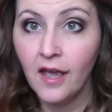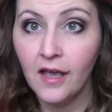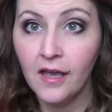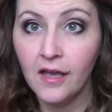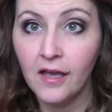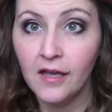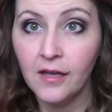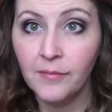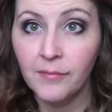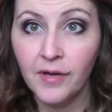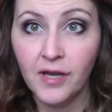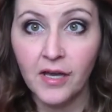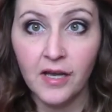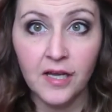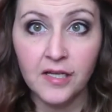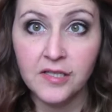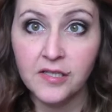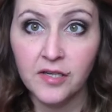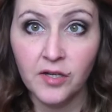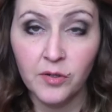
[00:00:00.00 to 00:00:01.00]
I
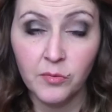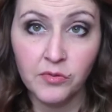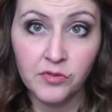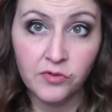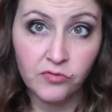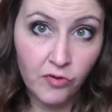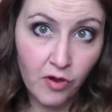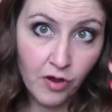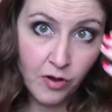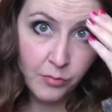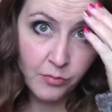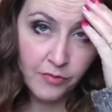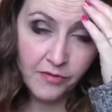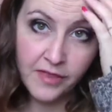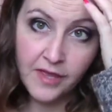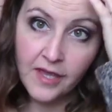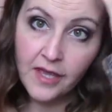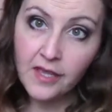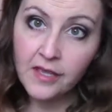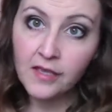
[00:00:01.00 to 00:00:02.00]
don't know what's wrong
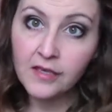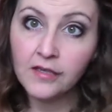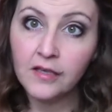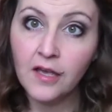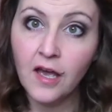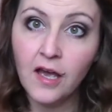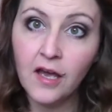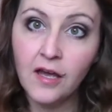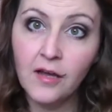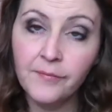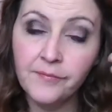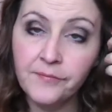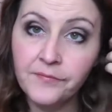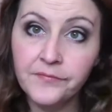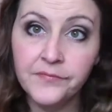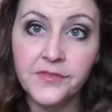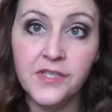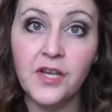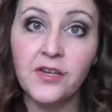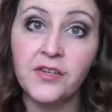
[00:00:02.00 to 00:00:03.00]
with it, so
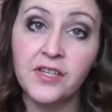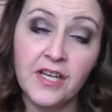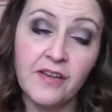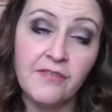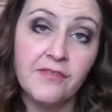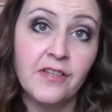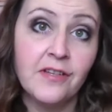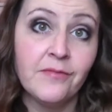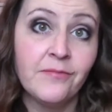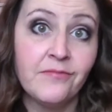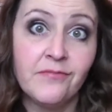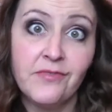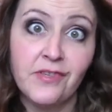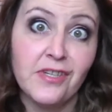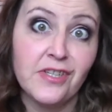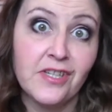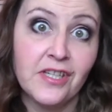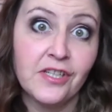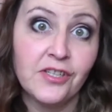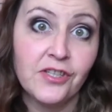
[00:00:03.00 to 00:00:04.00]
you're gonna have to
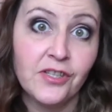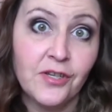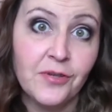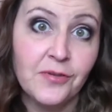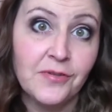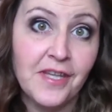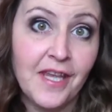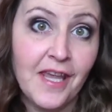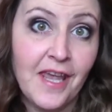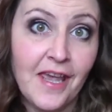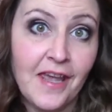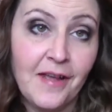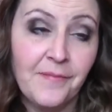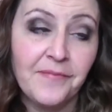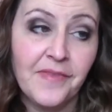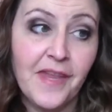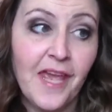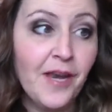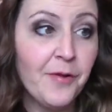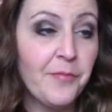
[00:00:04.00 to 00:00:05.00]
just excuse the hair.
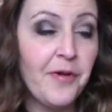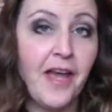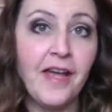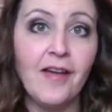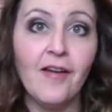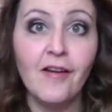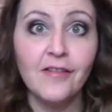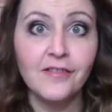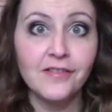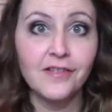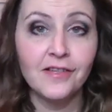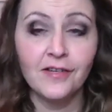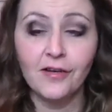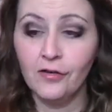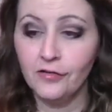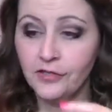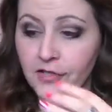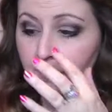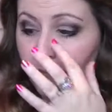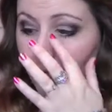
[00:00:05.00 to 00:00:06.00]
Anyway, onto the
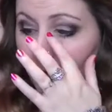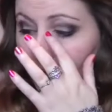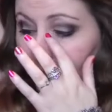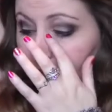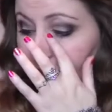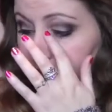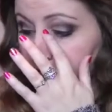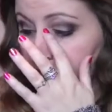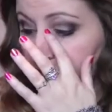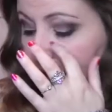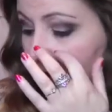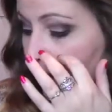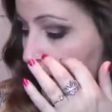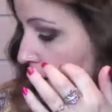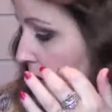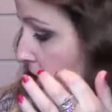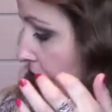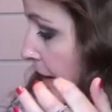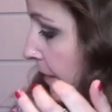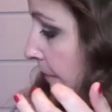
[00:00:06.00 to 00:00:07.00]
glossy box.
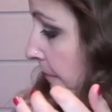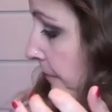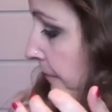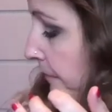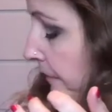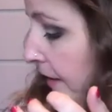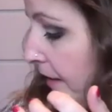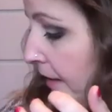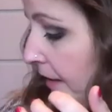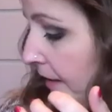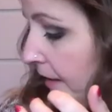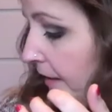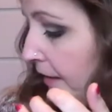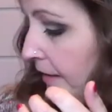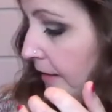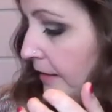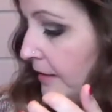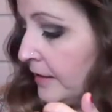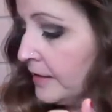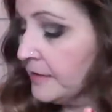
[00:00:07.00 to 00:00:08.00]

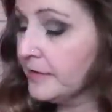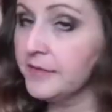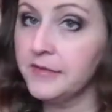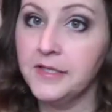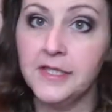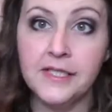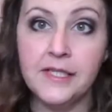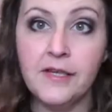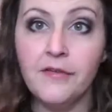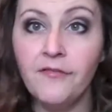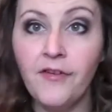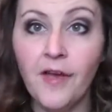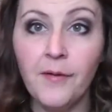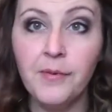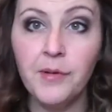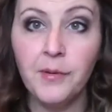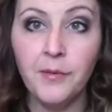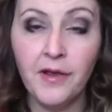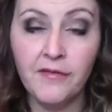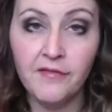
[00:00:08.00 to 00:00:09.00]
So this is a
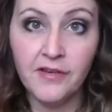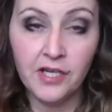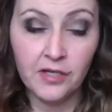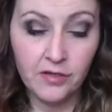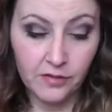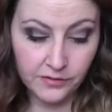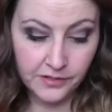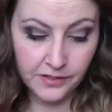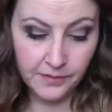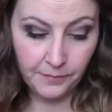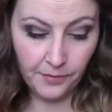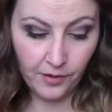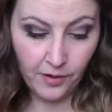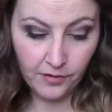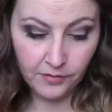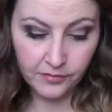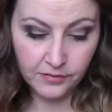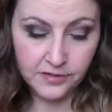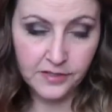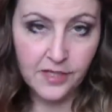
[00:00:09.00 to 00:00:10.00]
February glossy
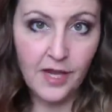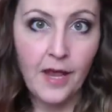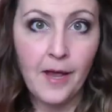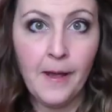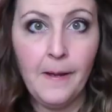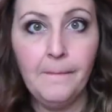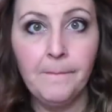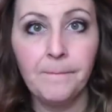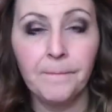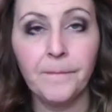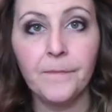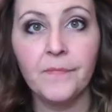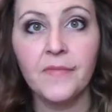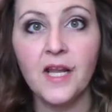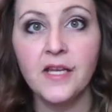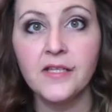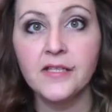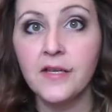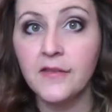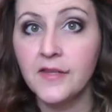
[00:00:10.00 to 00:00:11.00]
box.
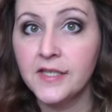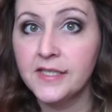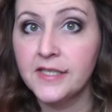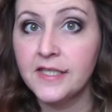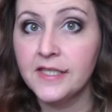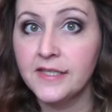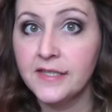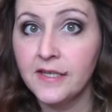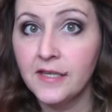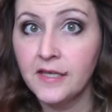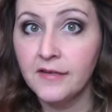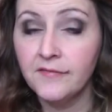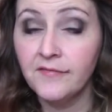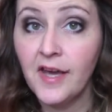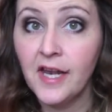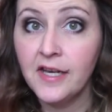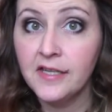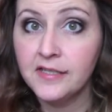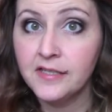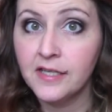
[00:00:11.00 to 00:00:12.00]
So this is the
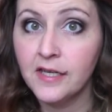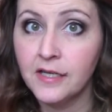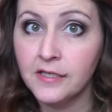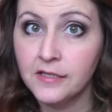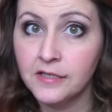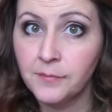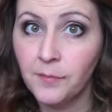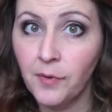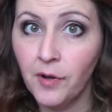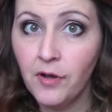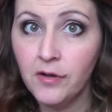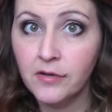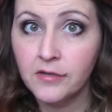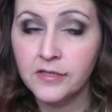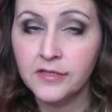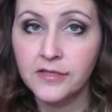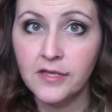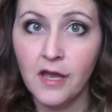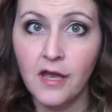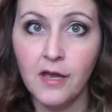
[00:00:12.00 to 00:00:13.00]
Valentine's
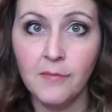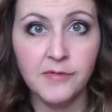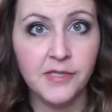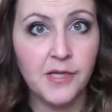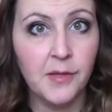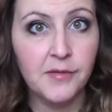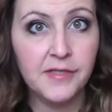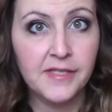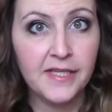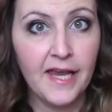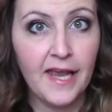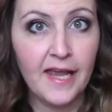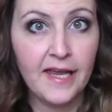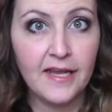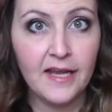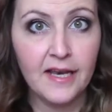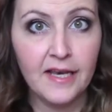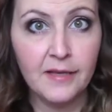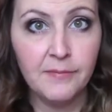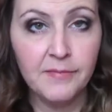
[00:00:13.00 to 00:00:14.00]
box. So it's
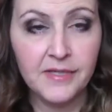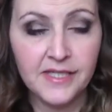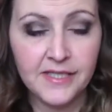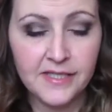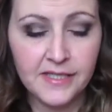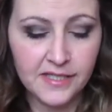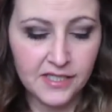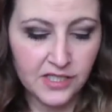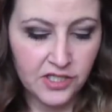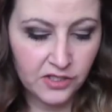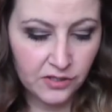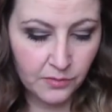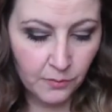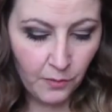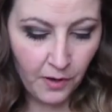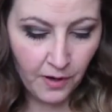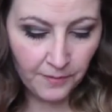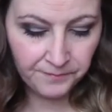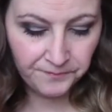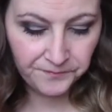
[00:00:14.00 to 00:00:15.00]
a limited edition
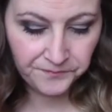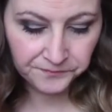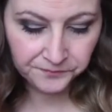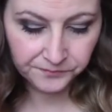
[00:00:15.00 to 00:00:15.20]
one,